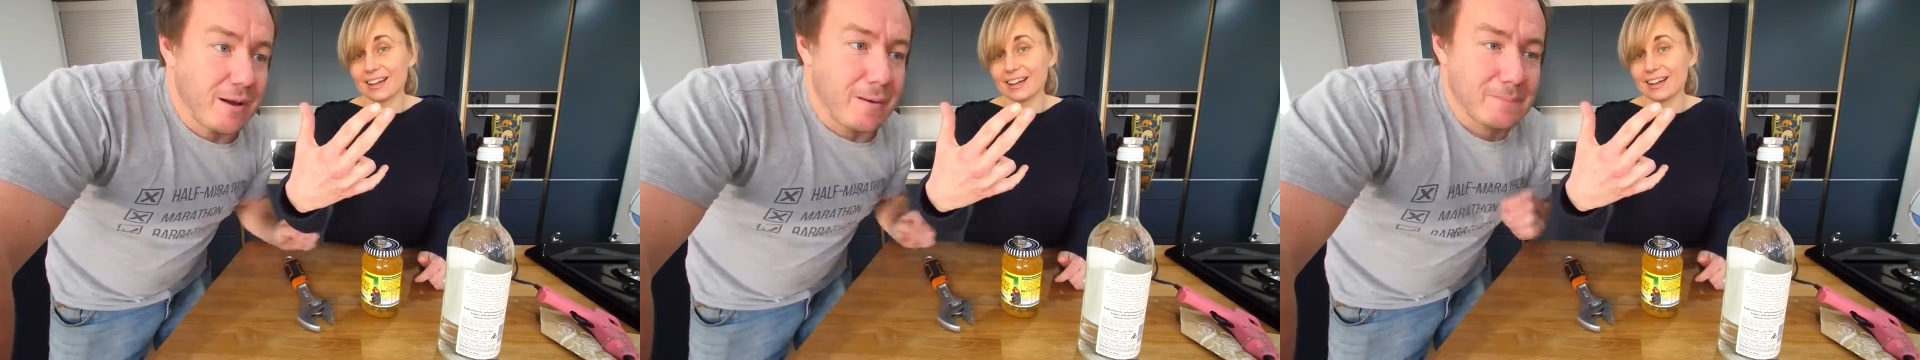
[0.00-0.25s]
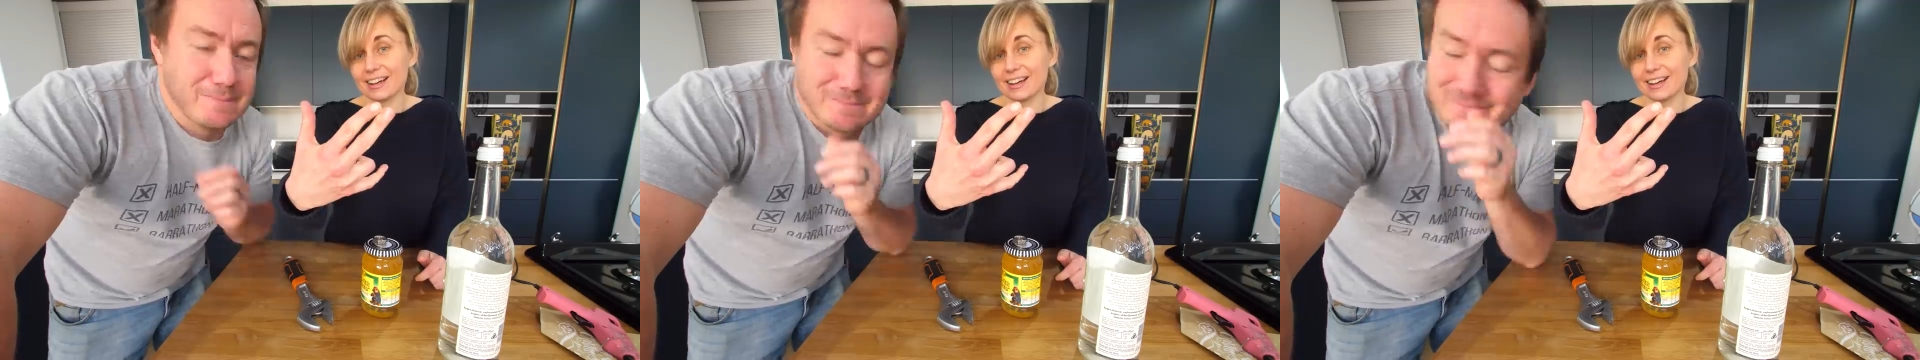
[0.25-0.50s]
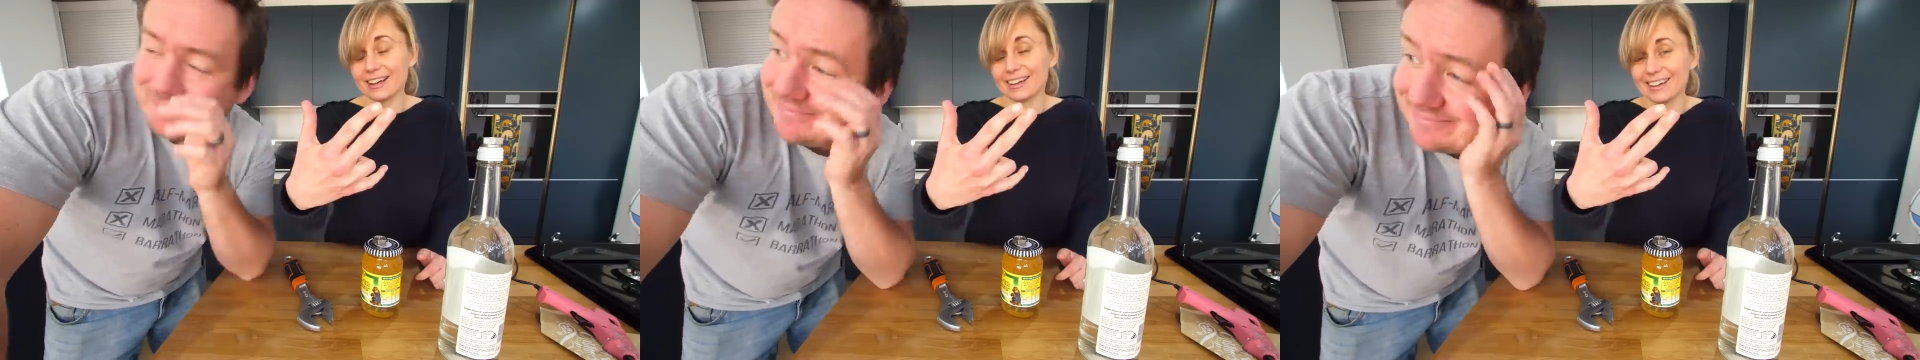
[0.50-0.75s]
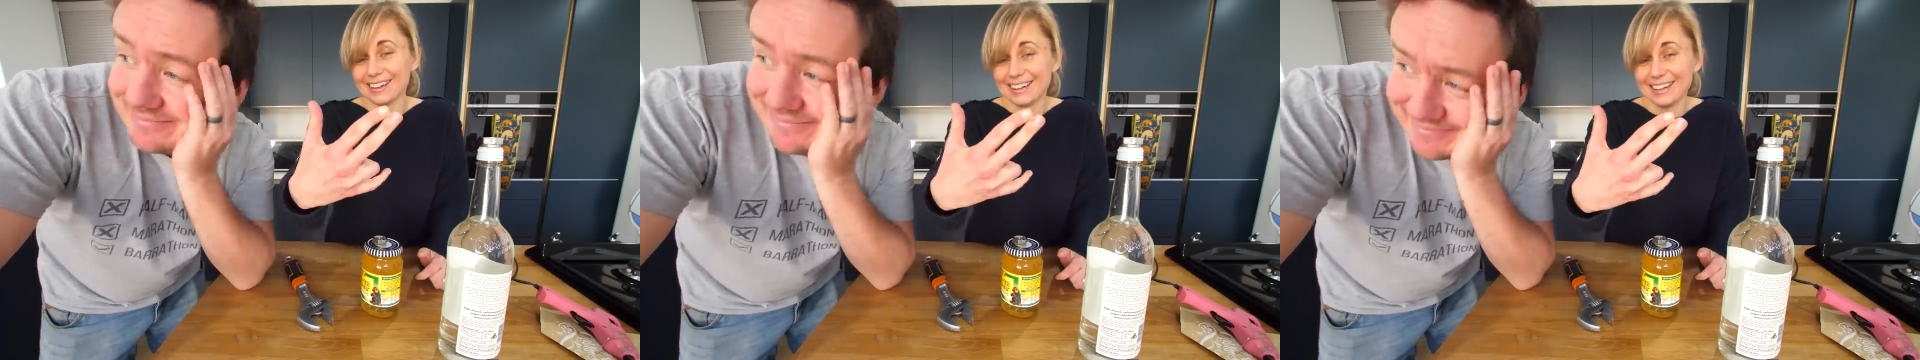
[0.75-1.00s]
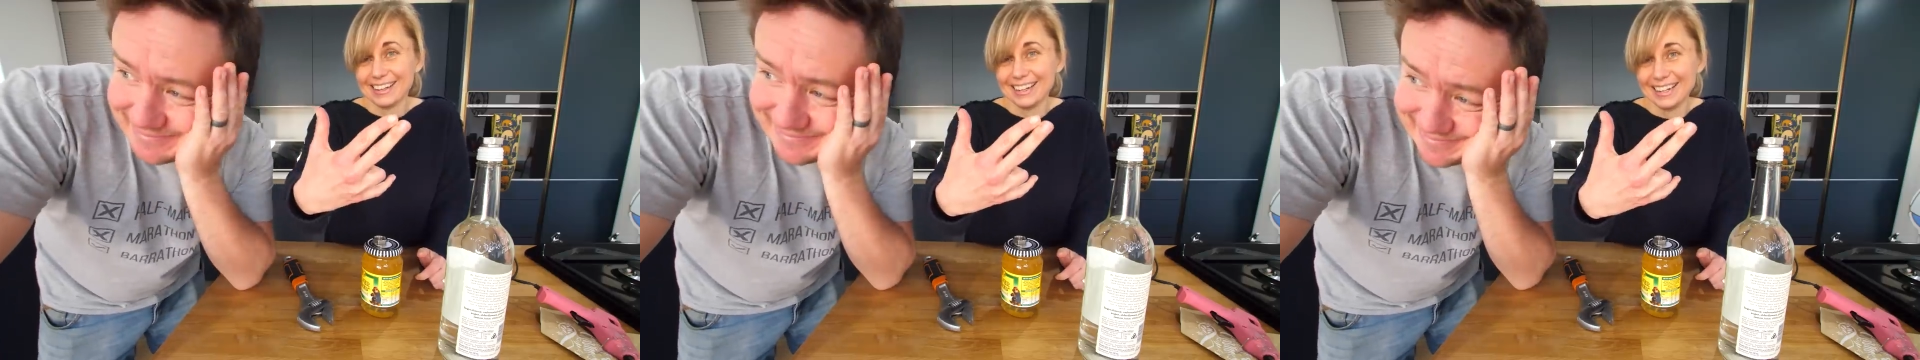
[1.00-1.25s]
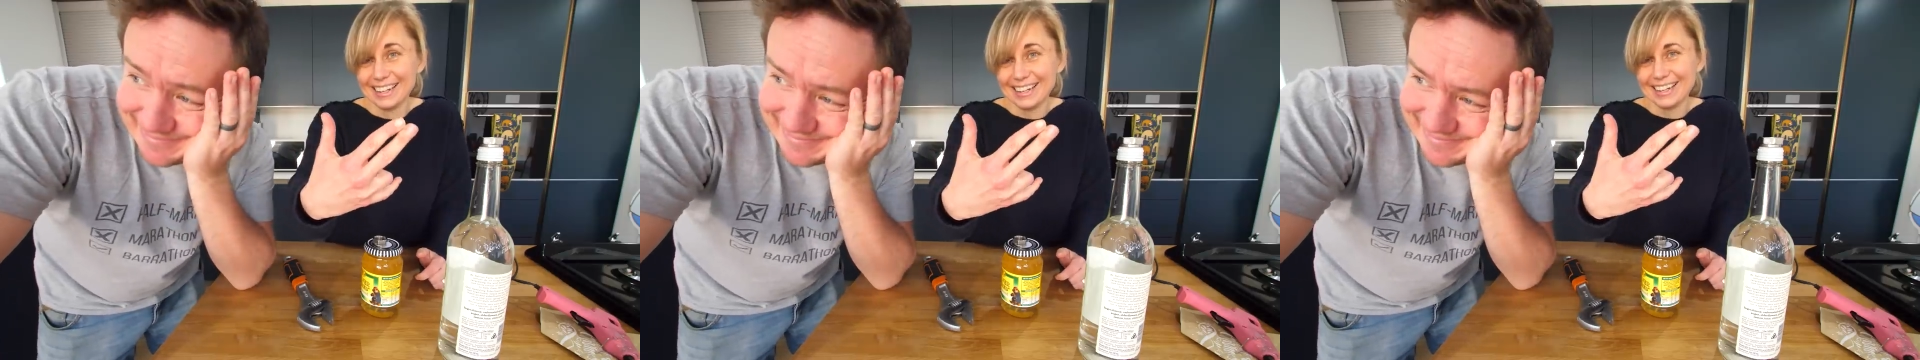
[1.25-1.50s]

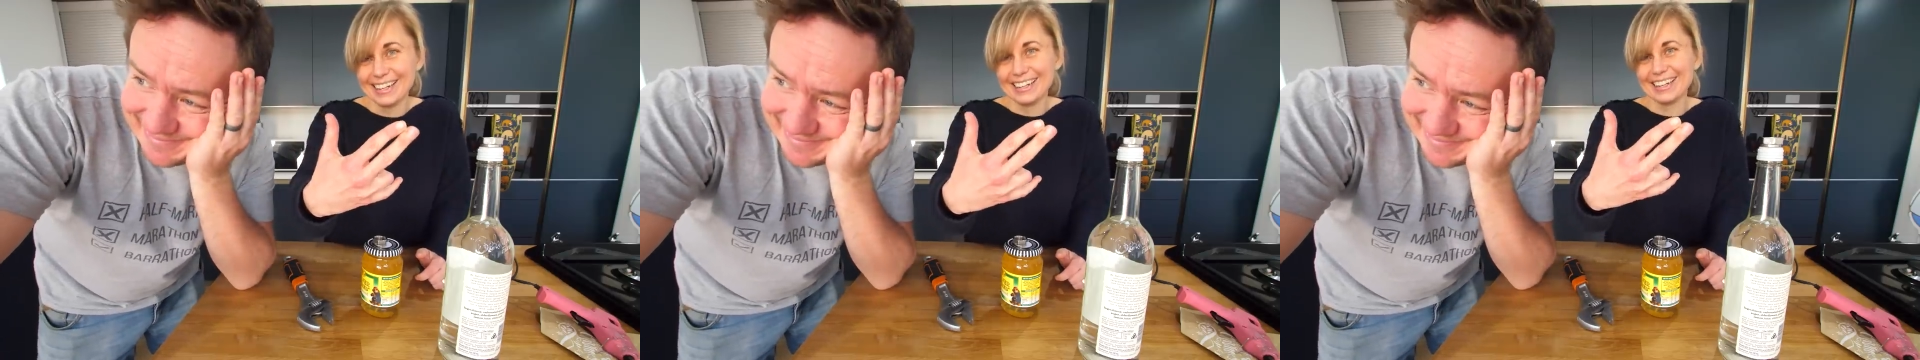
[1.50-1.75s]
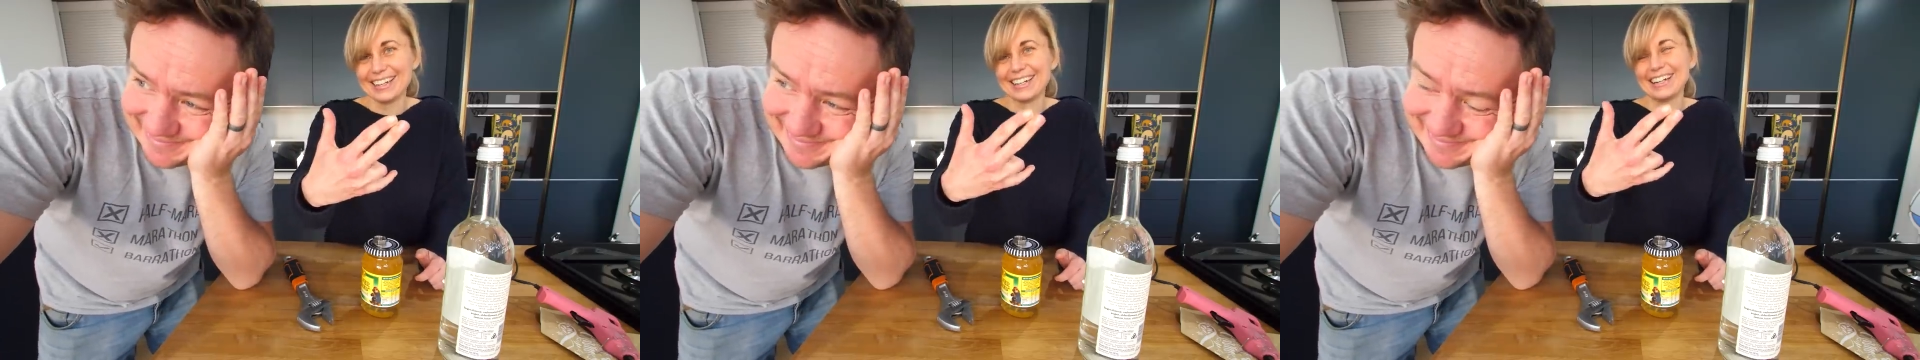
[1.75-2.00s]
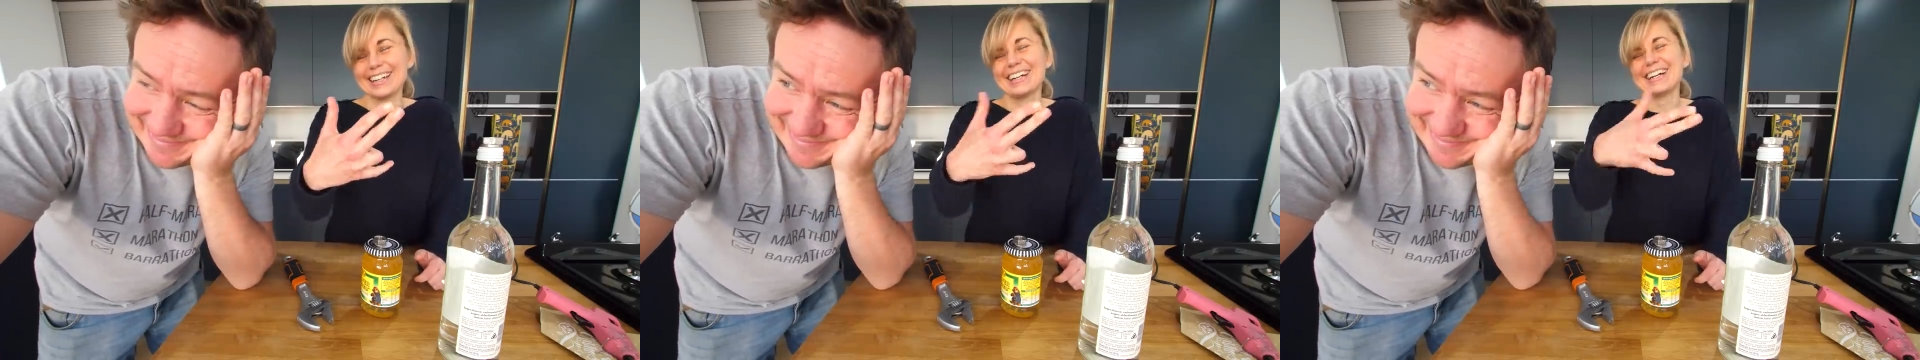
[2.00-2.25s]
Nothing is said.